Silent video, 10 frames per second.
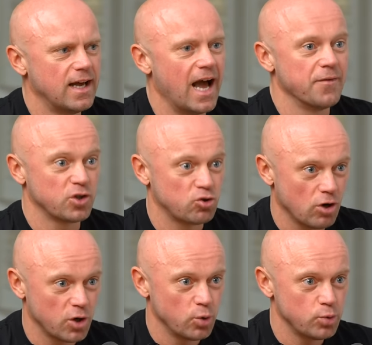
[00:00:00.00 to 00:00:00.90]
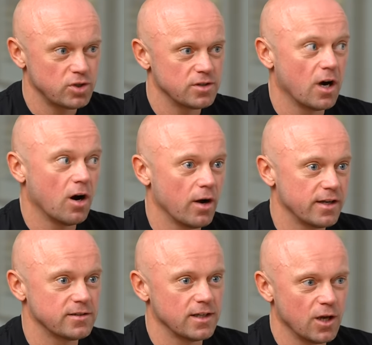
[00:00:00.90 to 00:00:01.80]
And the struggles, the
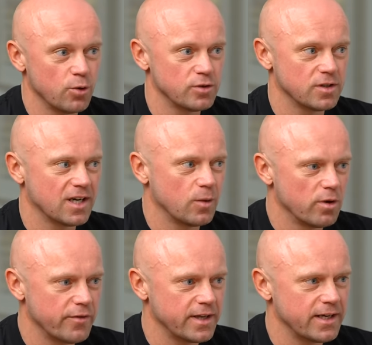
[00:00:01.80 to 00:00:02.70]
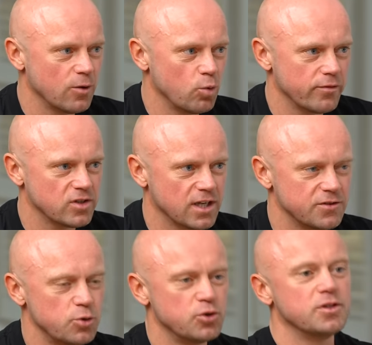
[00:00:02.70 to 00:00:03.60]
highs, the lows that come with it. You know, all of a
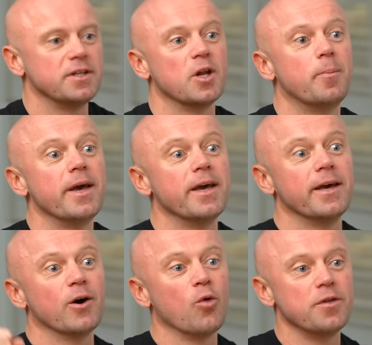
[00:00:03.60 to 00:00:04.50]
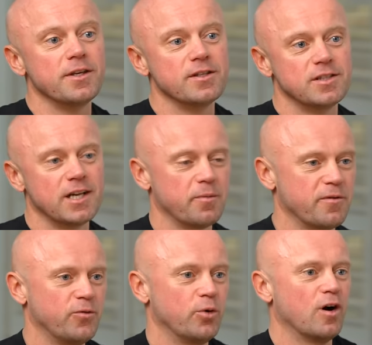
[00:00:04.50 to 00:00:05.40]
sudden you just didn't appear on the internet with
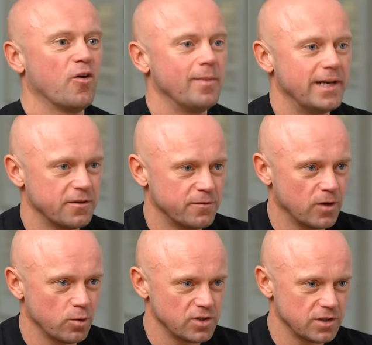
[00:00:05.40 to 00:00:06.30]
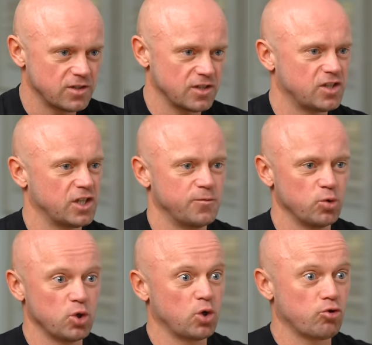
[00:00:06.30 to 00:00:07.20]
4.5 million followers and a successful
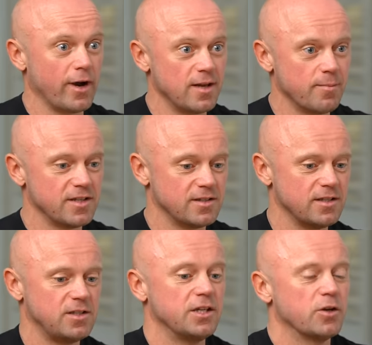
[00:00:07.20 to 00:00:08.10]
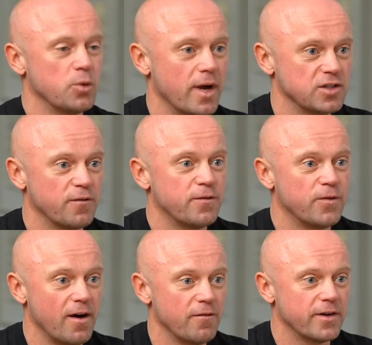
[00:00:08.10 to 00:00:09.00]
dog training business. You know, you had to
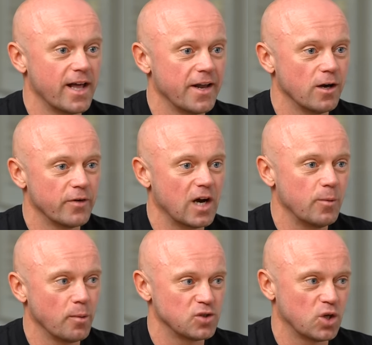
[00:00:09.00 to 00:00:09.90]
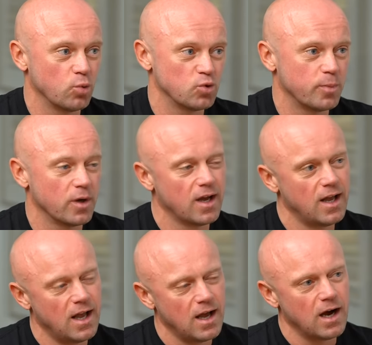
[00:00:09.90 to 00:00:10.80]
fight for that and overcome obstacles. But
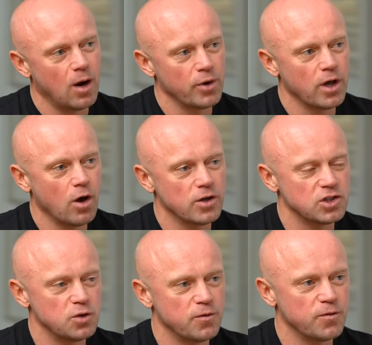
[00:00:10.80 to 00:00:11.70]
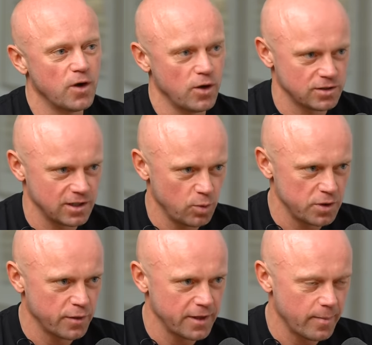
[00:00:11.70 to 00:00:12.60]
I want to ask you firstly what
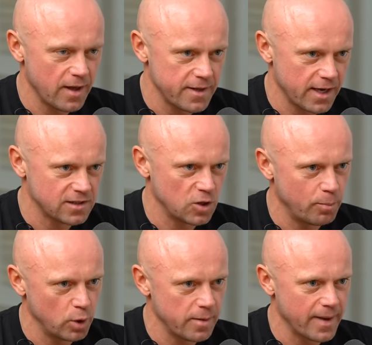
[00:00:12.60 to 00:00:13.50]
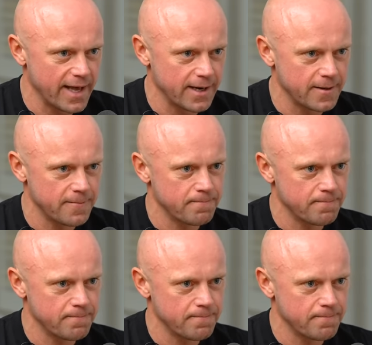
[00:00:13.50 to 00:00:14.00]
you think about the XL bully ban.